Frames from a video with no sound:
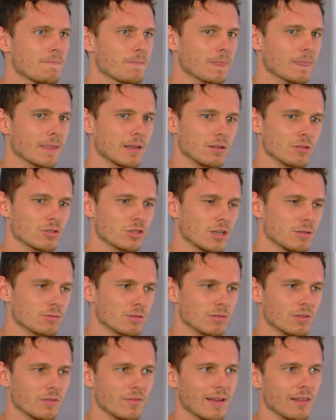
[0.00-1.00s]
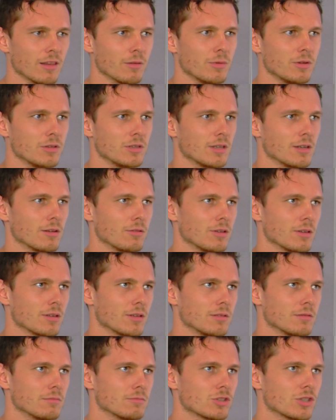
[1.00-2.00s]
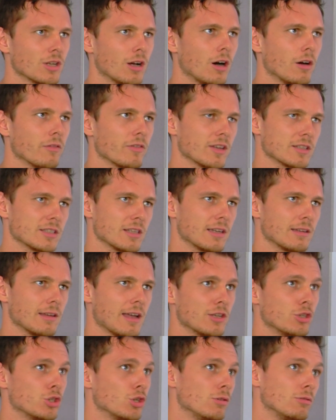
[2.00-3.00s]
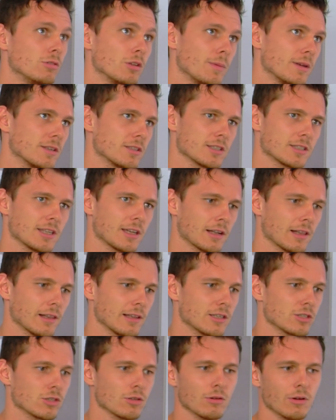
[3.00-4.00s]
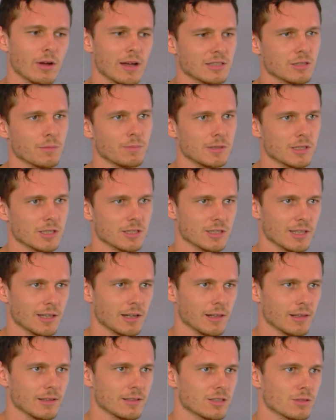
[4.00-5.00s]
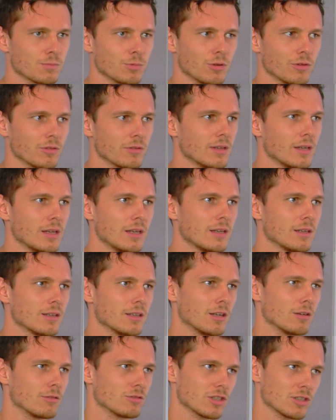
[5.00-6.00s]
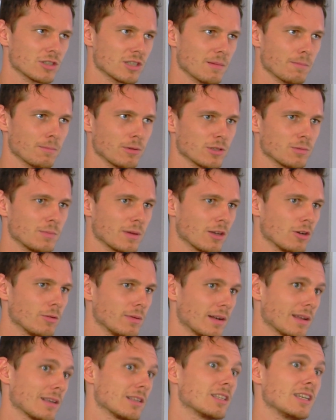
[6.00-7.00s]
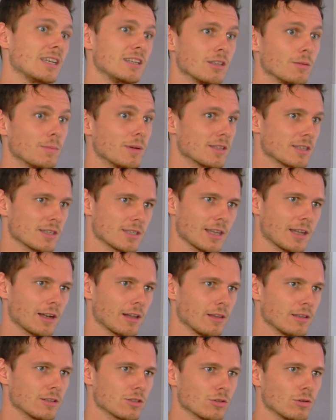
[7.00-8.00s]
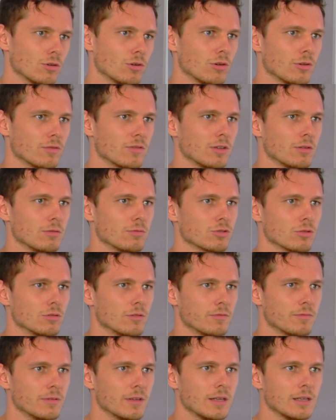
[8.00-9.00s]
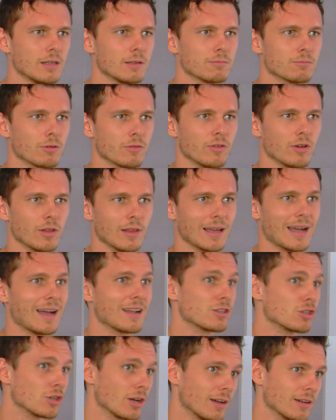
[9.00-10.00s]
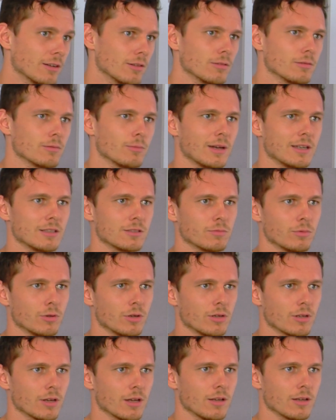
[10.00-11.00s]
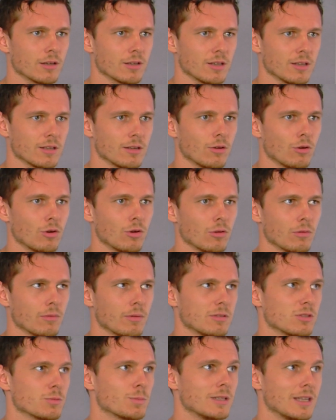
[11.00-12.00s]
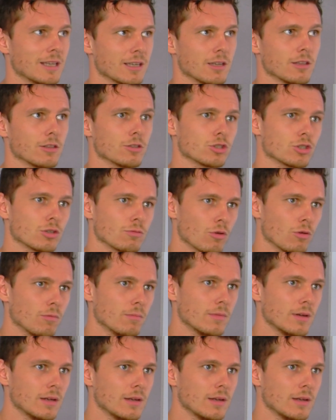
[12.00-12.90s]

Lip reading: And in terms of development, you can start off as a junior business analyst or as a business analyst, but it's as simple as becoming a senior business analyst, or if you sort of prefer like agile ways of working, or in particular Scrum.